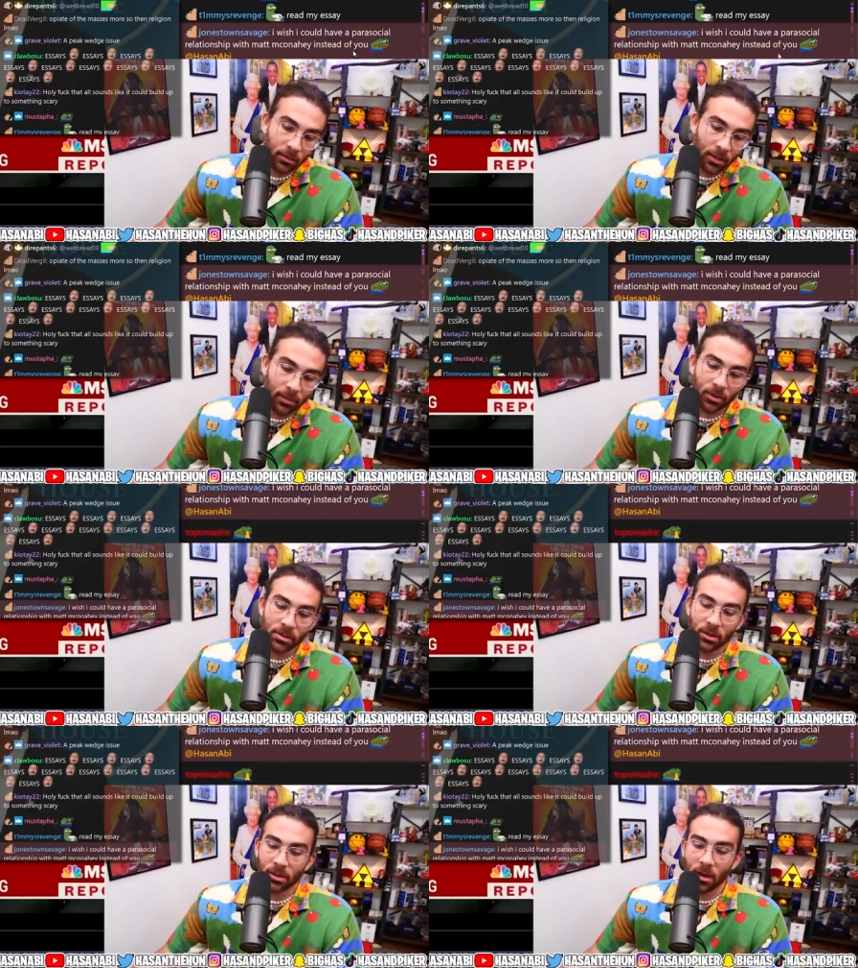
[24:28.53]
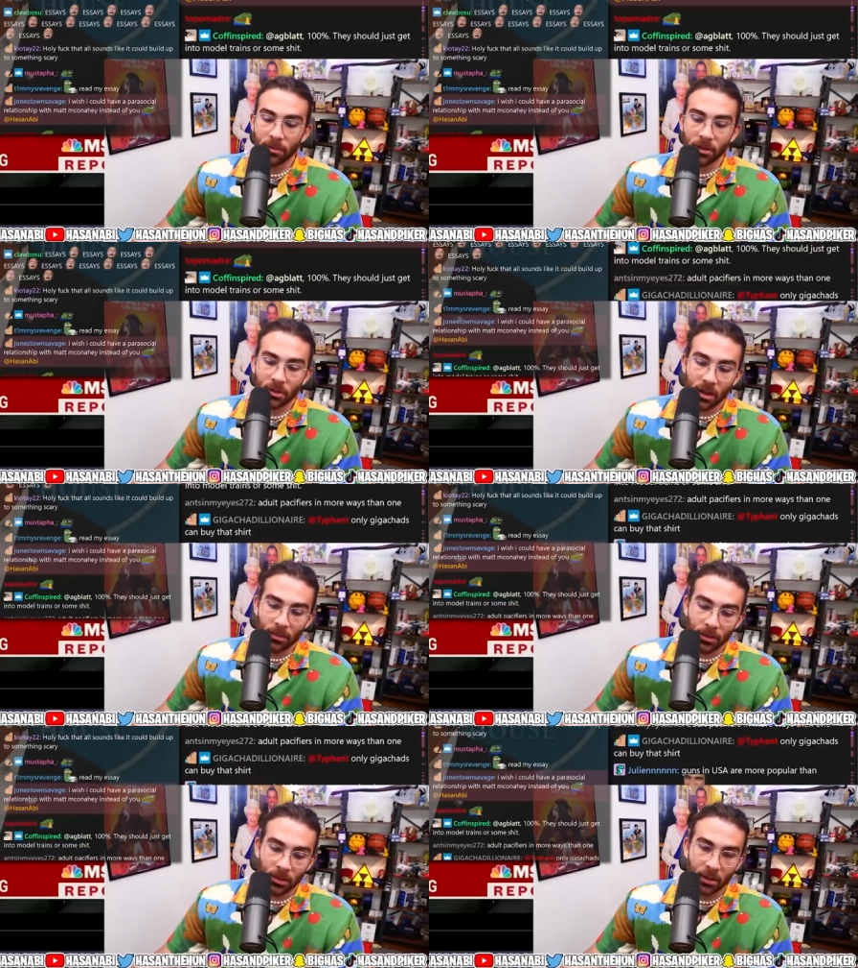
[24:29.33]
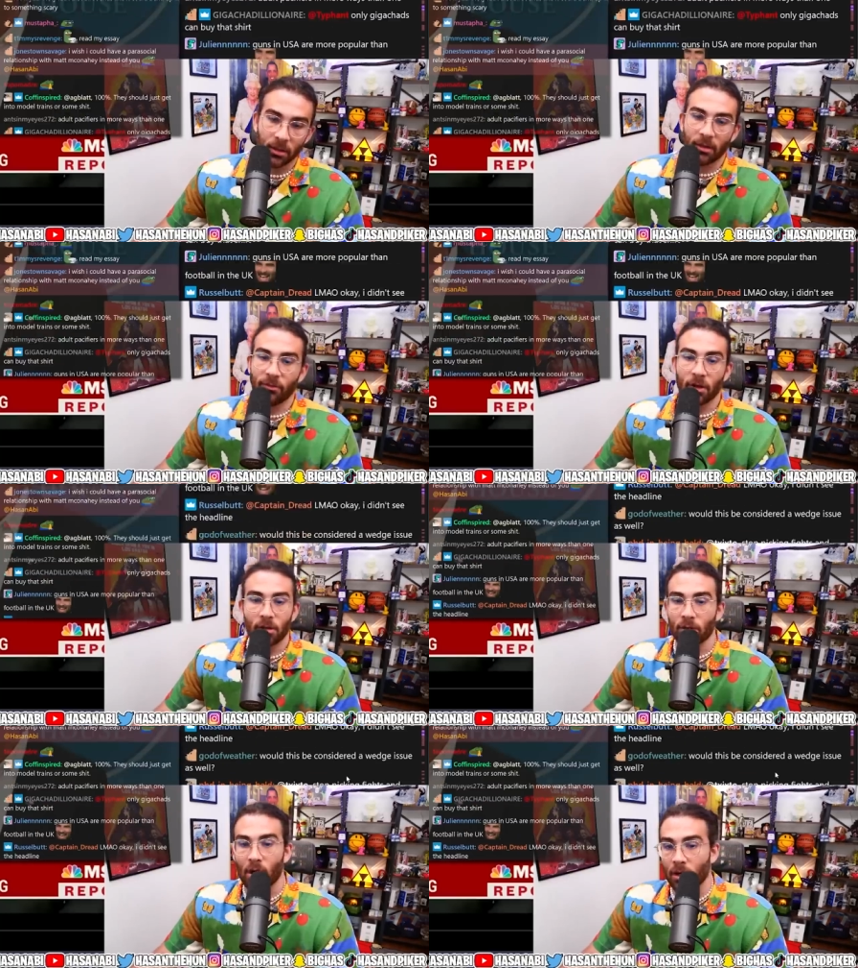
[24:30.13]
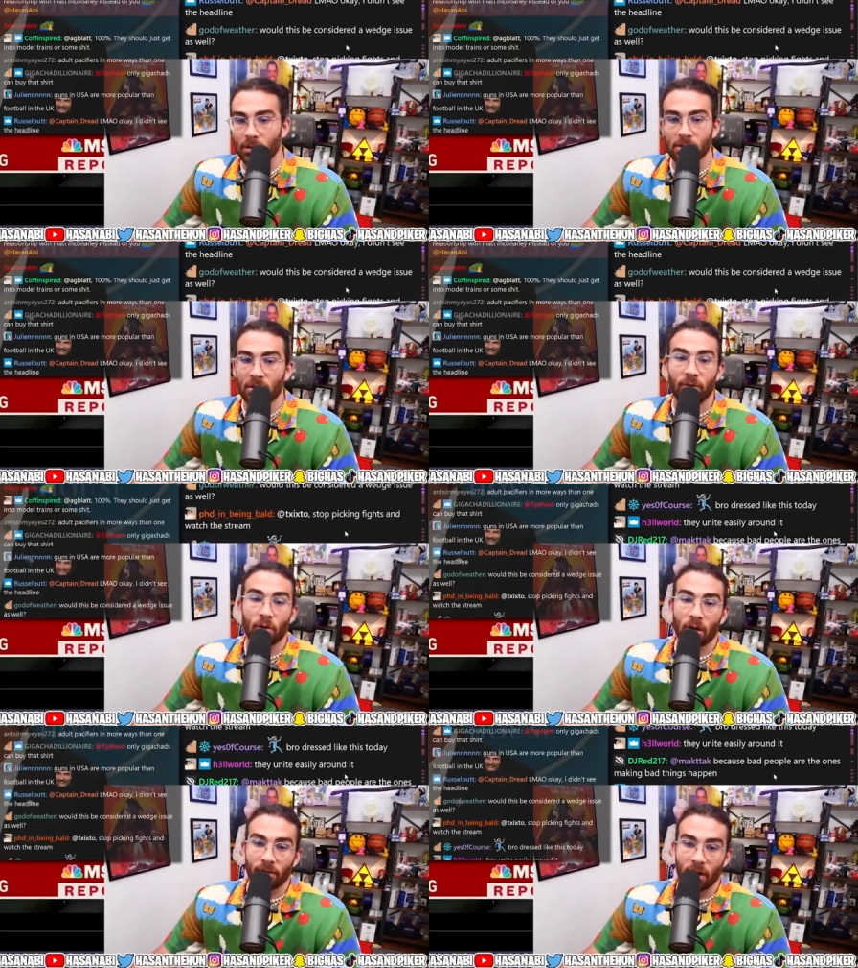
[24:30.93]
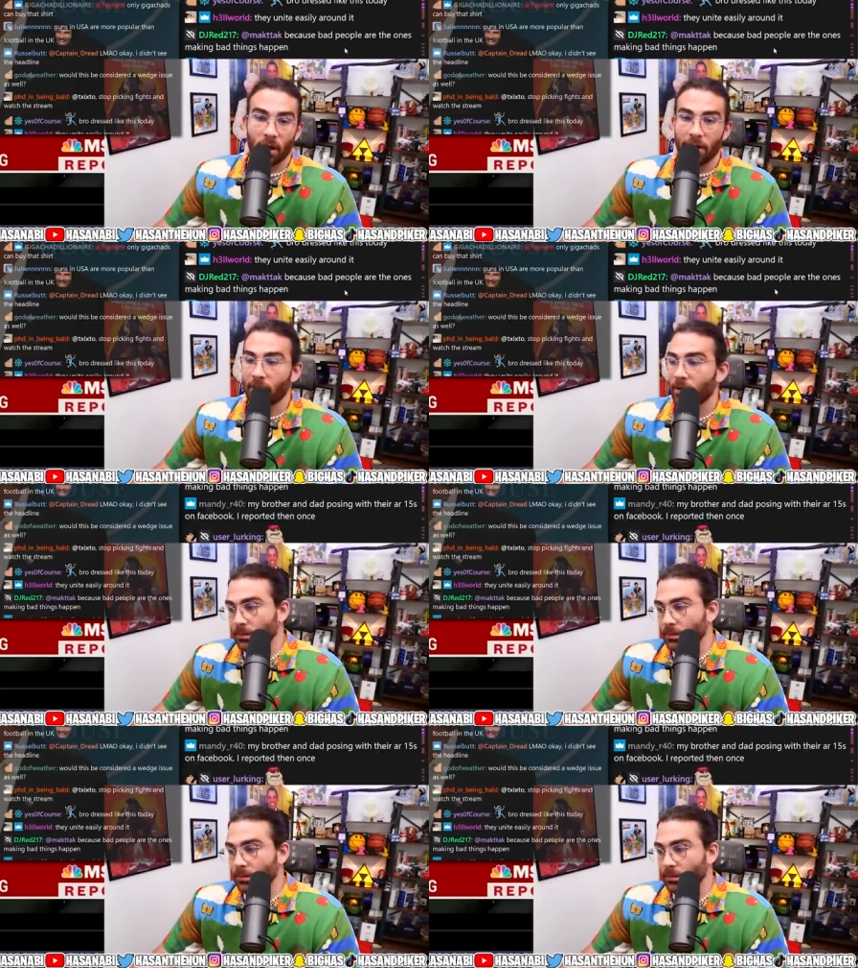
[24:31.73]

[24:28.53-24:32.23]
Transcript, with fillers: Immigrants are going to come into your neighborhood and like fuck your daughters if you don't have a gun."